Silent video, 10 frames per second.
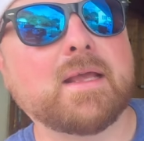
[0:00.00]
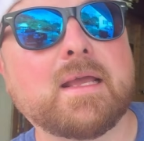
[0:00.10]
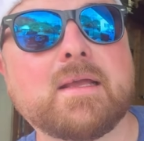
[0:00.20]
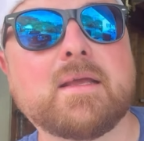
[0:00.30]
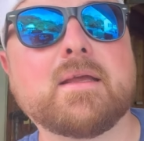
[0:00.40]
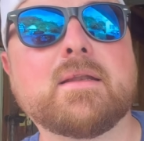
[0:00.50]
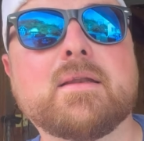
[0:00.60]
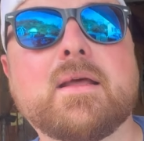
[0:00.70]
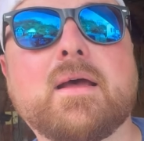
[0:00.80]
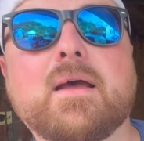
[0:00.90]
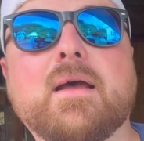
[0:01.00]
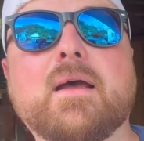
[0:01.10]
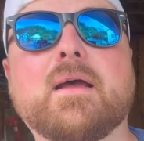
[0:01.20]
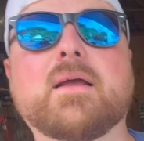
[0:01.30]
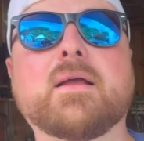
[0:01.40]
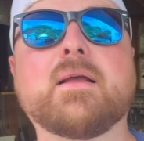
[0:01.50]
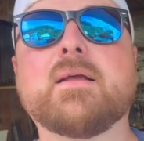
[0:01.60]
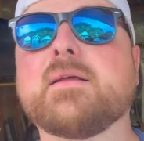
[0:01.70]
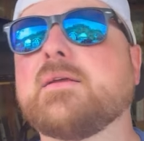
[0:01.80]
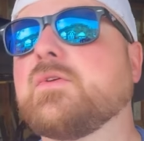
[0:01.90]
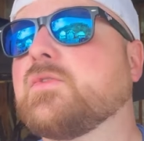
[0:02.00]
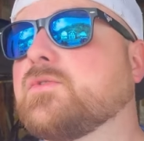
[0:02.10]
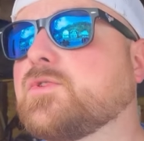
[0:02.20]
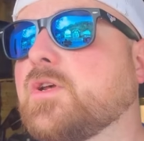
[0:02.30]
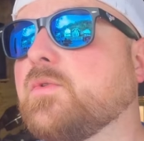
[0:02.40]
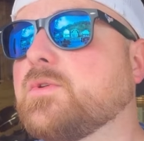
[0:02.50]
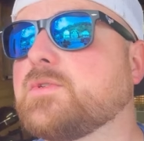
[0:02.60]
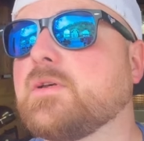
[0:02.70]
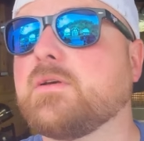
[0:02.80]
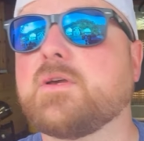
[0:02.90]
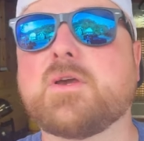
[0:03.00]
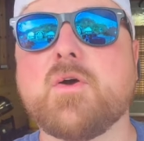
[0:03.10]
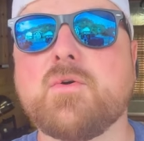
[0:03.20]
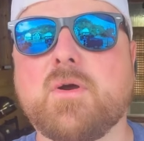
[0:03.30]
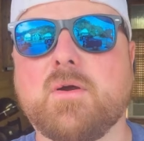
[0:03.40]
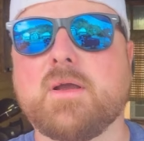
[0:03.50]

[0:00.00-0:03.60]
and so is the go-kart